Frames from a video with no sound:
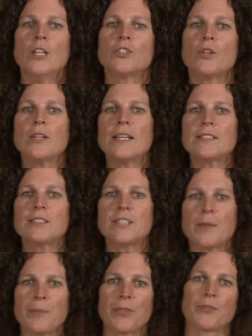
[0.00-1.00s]
So let's
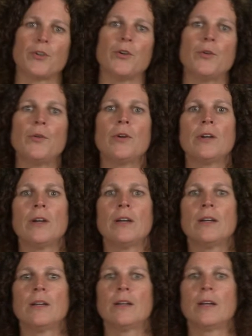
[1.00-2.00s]
step through
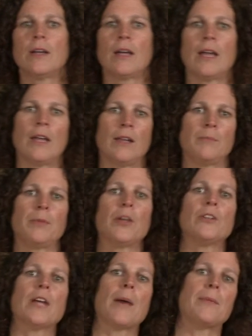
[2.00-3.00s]
and
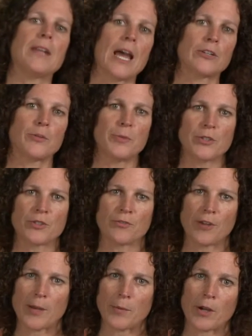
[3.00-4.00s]
build up an attribution
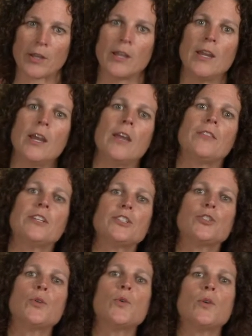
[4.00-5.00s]
framework.
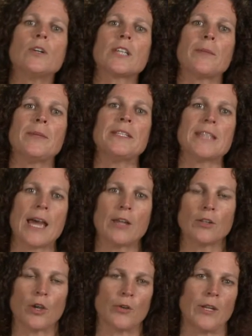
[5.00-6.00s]
This tool can be
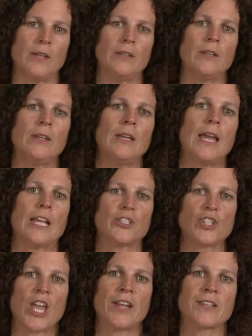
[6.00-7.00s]
downloaded at
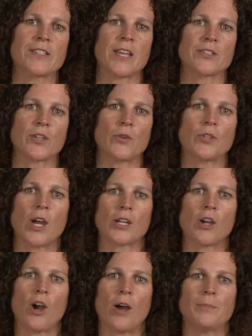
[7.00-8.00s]

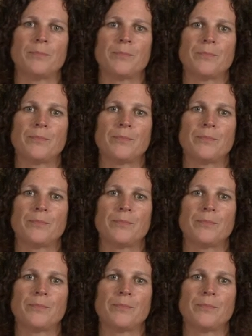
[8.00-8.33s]
shannonsusko.com.